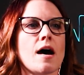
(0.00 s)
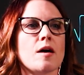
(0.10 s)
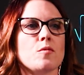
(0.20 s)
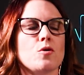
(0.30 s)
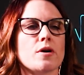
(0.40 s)

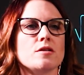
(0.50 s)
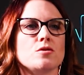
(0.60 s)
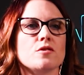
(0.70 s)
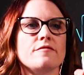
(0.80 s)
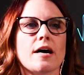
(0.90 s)
I'm going
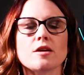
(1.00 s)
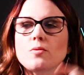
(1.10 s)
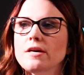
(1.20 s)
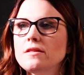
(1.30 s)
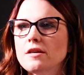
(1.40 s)
to
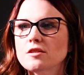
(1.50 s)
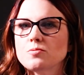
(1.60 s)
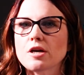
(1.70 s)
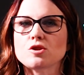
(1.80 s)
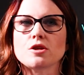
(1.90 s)
evaluate the
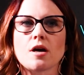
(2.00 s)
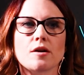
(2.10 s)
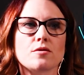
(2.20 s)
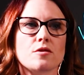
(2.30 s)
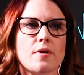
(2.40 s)
expression
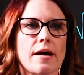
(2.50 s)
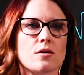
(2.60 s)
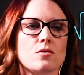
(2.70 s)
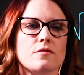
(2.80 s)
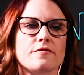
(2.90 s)
under the
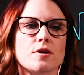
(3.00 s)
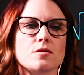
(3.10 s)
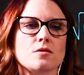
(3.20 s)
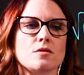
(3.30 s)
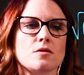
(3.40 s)
radical
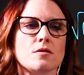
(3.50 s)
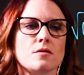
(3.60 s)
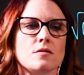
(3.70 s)
first.